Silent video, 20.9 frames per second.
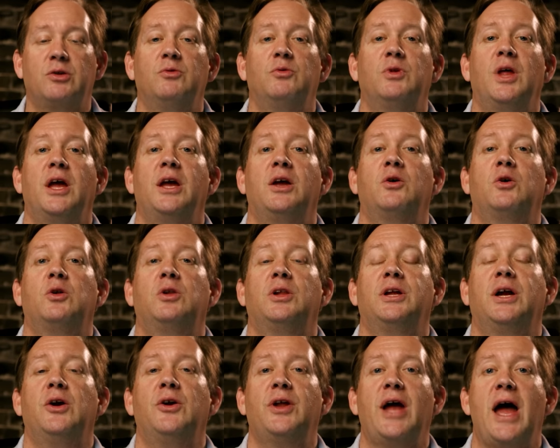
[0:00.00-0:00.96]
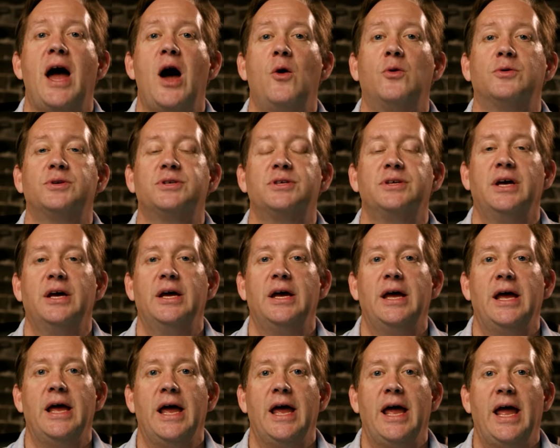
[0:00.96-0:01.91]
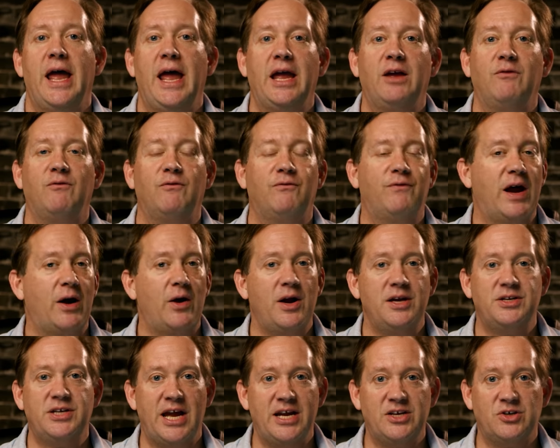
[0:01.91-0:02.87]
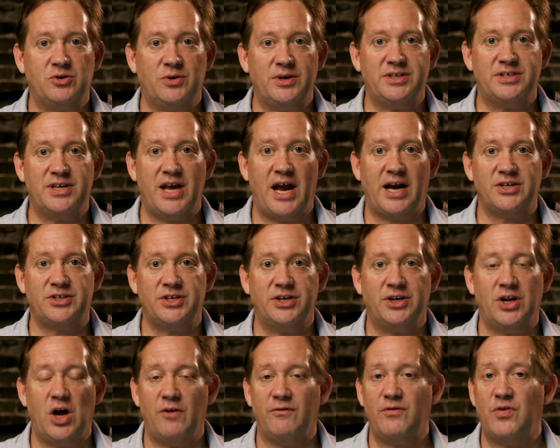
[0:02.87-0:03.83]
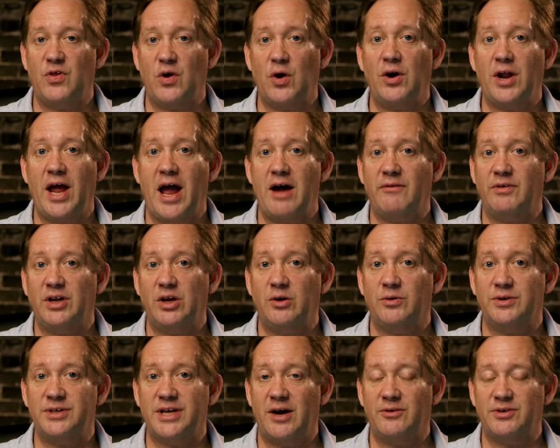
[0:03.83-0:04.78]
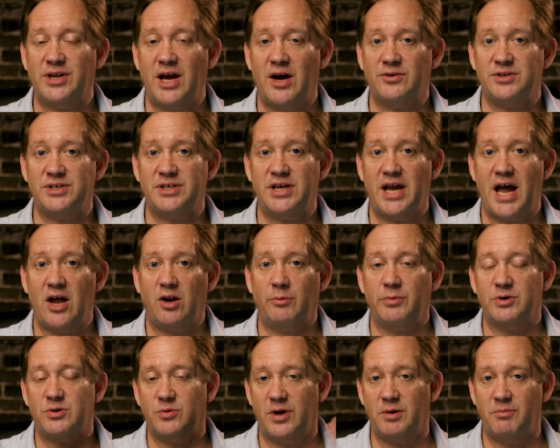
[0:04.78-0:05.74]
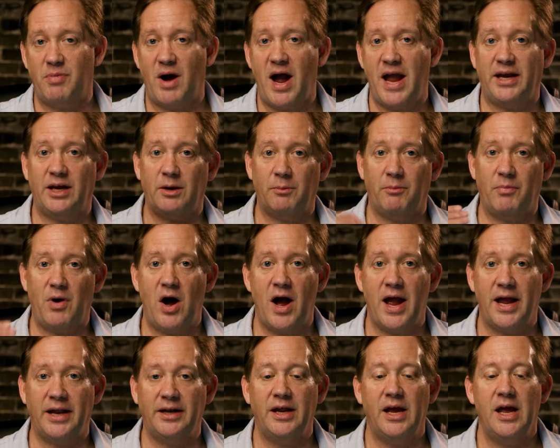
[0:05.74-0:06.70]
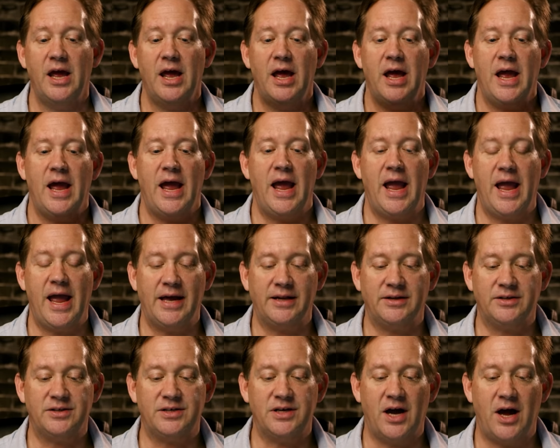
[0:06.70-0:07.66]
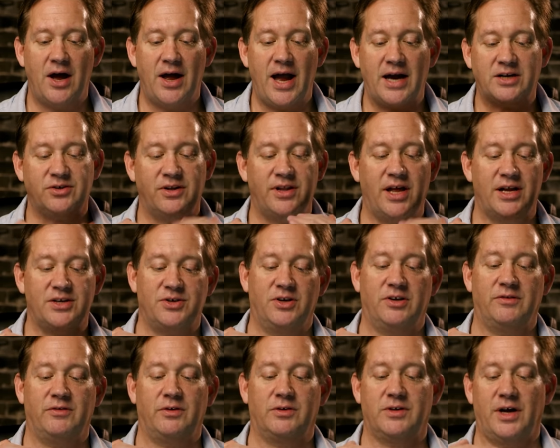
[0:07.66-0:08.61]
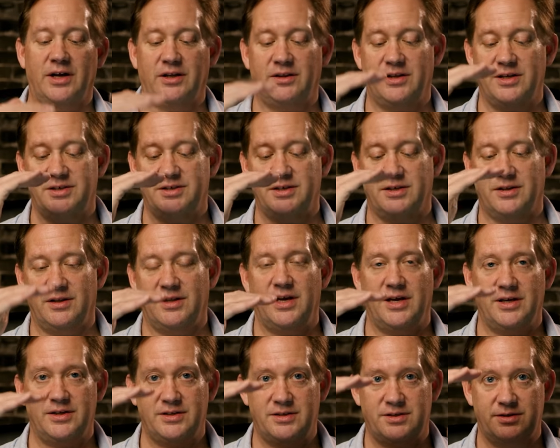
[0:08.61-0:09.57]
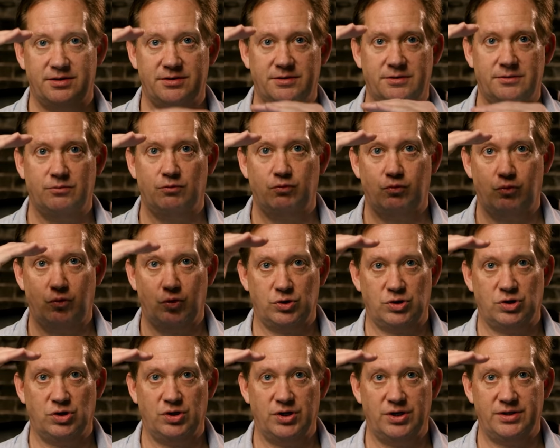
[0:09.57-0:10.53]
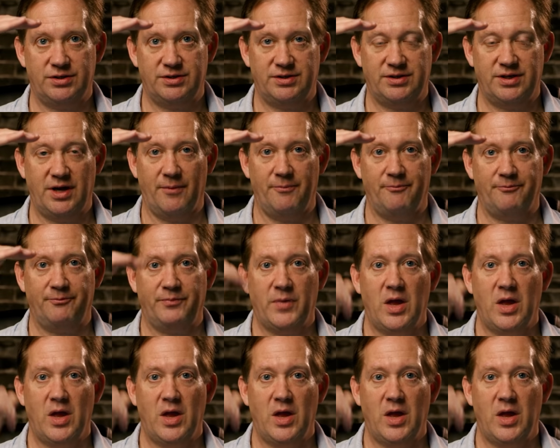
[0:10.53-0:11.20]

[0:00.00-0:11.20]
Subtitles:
they cleared out a very dangerous section of 3rd Avenue in downtown Seattle between Pike and Pine. And actually, that should have looked like this and this, this and this. Yep.